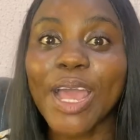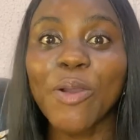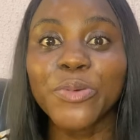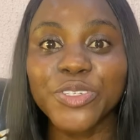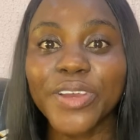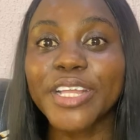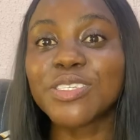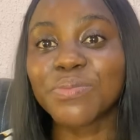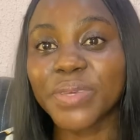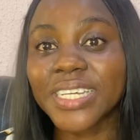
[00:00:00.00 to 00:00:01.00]
I will try to
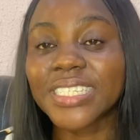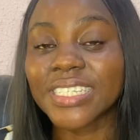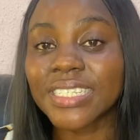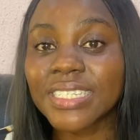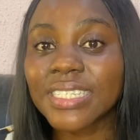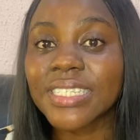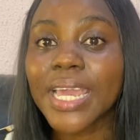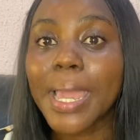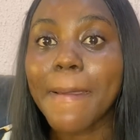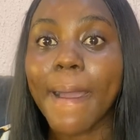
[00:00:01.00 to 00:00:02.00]
make
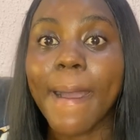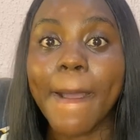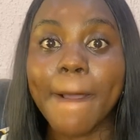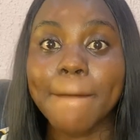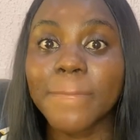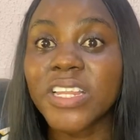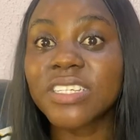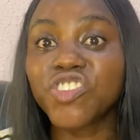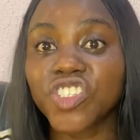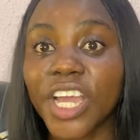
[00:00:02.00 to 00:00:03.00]

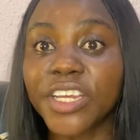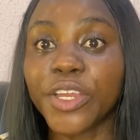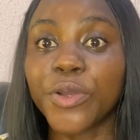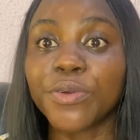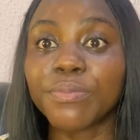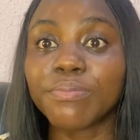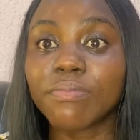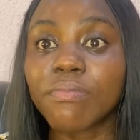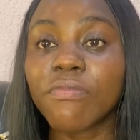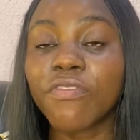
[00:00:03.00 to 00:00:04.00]
this channel
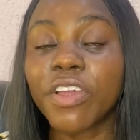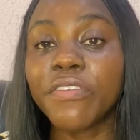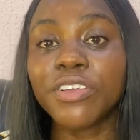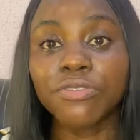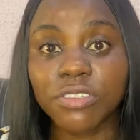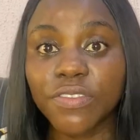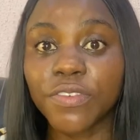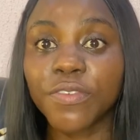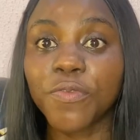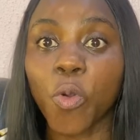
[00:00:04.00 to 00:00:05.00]
very
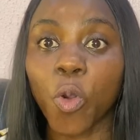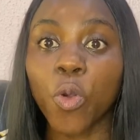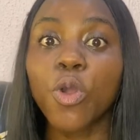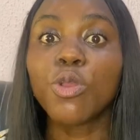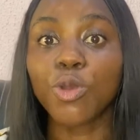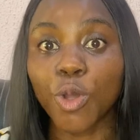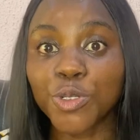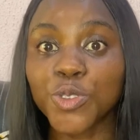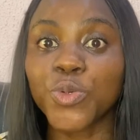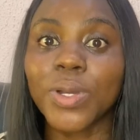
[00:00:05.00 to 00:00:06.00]
useful for law
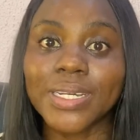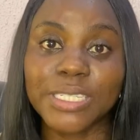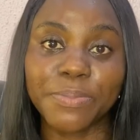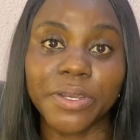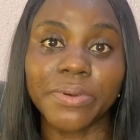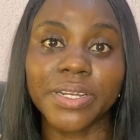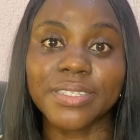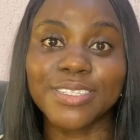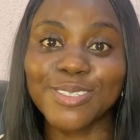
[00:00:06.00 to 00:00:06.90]
school aspirants.